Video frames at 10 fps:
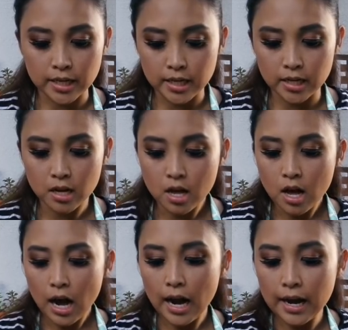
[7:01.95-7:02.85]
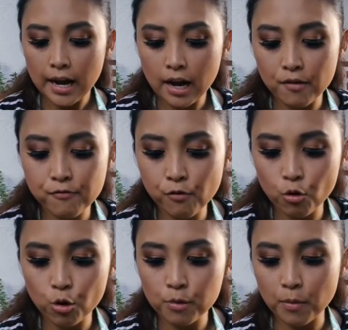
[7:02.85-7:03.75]
did. I have
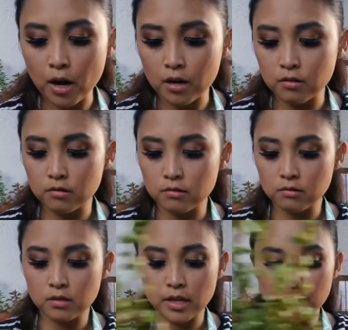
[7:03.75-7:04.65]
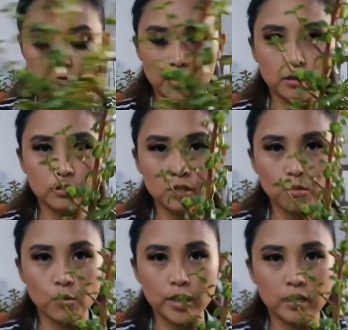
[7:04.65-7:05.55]
four bottles
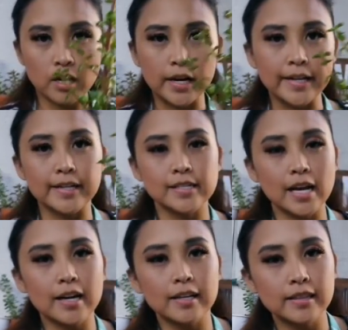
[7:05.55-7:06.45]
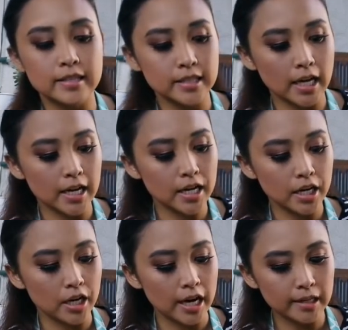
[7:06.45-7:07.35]
filled with cuttings. I got this guy
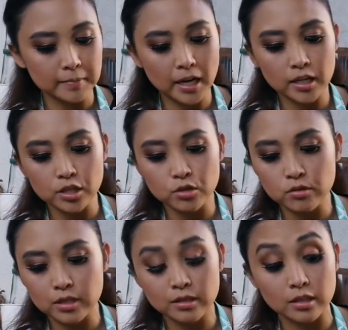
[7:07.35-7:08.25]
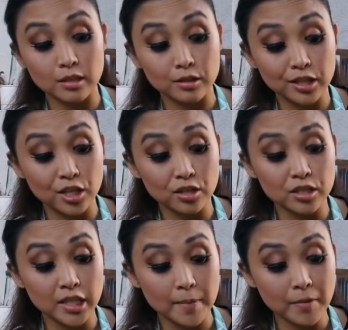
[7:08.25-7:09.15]
here and I'm kind of choosing the thicker
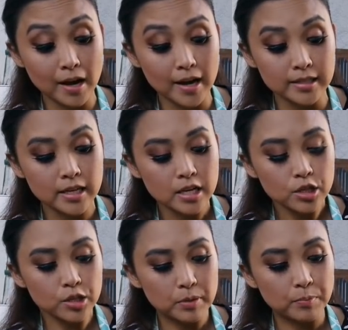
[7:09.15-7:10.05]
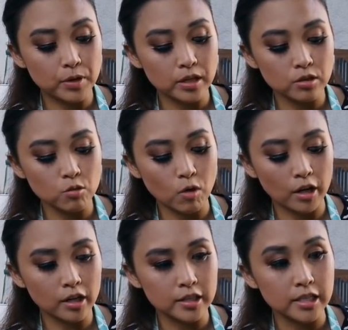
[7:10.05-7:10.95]
stem guys to be put into
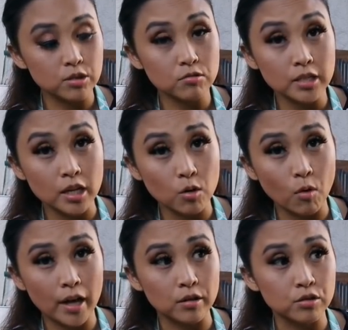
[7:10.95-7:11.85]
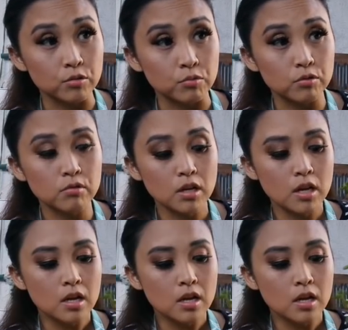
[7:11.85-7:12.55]
water because they do take a while to root.